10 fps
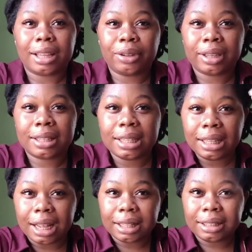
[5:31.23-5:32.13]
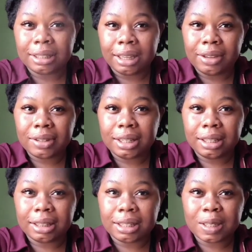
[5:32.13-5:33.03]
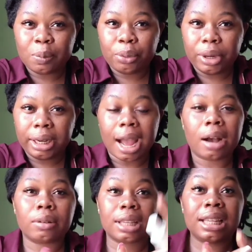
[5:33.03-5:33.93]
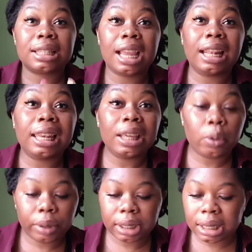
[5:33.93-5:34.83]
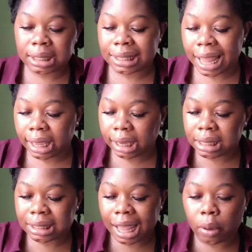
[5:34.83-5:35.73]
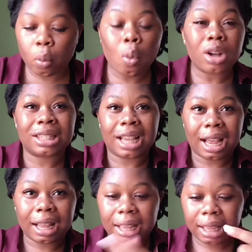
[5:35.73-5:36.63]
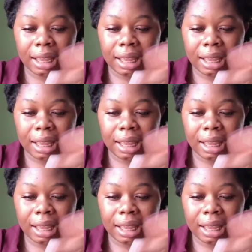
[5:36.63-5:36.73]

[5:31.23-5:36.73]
You can see that. Can you see the spraying out? It's a liquid. It's like water